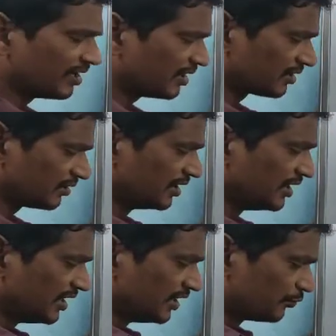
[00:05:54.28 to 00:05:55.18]
But
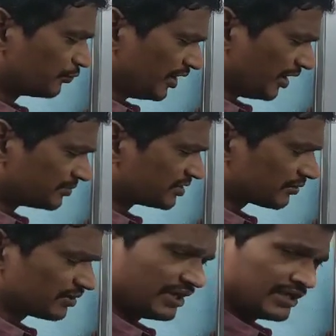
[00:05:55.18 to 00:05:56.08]
if we
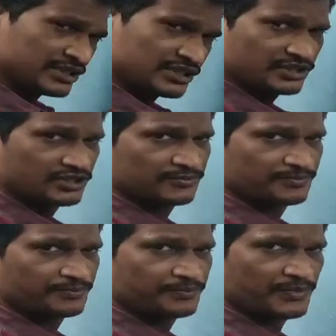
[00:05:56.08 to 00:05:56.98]
observe the edges,
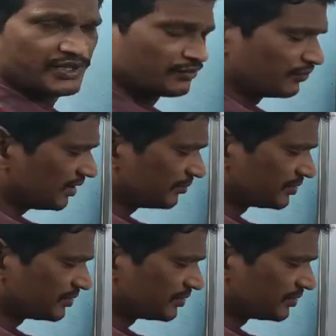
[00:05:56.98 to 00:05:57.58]
there